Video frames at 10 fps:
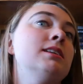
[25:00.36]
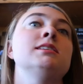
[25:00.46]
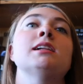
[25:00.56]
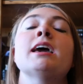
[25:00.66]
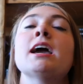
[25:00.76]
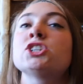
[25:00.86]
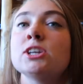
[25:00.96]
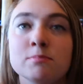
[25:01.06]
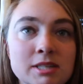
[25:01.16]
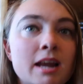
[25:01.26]
until I
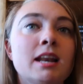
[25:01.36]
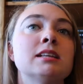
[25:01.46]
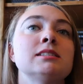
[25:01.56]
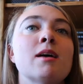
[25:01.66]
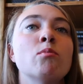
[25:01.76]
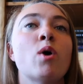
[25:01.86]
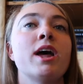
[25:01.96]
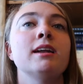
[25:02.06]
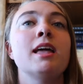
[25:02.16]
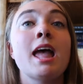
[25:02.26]
actually am dating
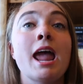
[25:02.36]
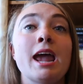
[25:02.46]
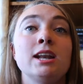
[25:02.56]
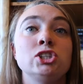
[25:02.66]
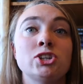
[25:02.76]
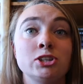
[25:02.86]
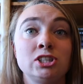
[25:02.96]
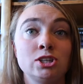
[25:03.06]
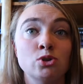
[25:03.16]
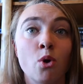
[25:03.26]
someone. And it
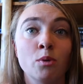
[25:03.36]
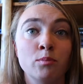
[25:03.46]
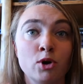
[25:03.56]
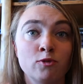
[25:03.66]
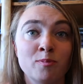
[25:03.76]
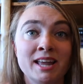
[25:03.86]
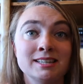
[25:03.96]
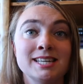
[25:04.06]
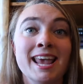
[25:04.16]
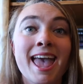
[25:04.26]
starts this whole
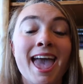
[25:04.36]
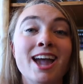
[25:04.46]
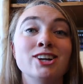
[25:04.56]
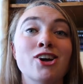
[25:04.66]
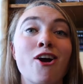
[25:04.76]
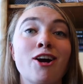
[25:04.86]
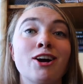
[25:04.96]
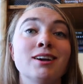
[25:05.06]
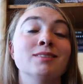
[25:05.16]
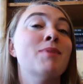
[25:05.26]
movement. And
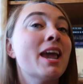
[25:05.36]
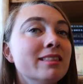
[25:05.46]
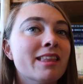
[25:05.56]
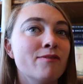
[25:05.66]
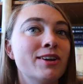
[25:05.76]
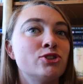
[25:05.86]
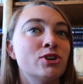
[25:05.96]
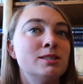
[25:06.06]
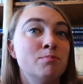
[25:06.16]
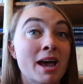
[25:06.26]
our main love
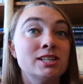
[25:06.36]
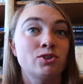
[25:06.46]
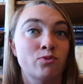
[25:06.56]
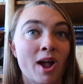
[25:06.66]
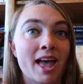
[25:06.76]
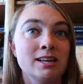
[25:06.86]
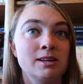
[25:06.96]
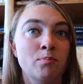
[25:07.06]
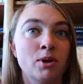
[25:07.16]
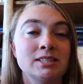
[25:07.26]
interest's best friend
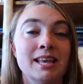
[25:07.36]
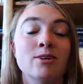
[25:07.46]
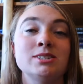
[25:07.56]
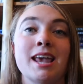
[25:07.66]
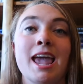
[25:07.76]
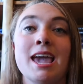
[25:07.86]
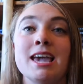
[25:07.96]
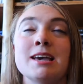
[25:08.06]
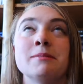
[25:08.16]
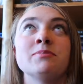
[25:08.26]
puts out
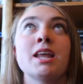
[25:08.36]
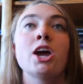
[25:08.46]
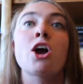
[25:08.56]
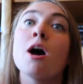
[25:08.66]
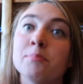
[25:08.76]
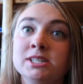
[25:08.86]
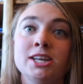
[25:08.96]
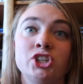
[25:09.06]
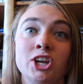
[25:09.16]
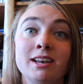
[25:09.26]
a
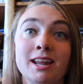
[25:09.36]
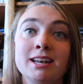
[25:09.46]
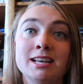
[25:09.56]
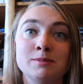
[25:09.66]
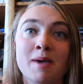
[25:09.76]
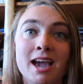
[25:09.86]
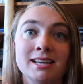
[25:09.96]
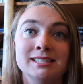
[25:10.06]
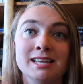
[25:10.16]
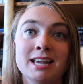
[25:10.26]
competition in his
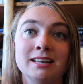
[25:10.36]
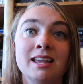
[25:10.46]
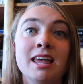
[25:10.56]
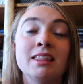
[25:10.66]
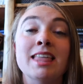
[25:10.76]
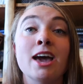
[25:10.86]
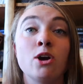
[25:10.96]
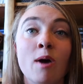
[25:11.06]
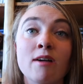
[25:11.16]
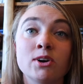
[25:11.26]
magazine that
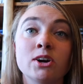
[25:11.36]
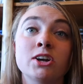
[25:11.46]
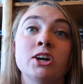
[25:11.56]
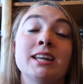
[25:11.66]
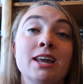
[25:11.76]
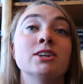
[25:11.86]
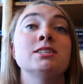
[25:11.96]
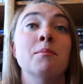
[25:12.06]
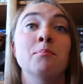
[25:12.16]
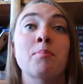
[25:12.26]
whoever could get her
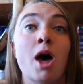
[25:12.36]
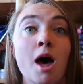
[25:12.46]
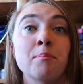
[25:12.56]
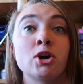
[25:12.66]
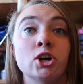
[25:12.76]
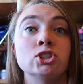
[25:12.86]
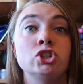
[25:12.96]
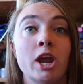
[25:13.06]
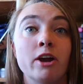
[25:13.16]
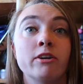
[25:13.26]
to pop her
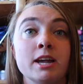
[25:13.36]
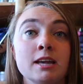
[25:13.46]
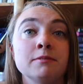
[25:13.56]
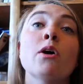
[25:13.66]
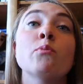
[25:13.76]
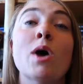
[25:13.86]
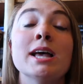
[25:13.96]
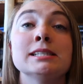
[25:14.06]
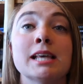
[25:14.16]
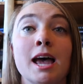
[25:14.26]
cherry
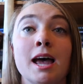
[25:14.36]
was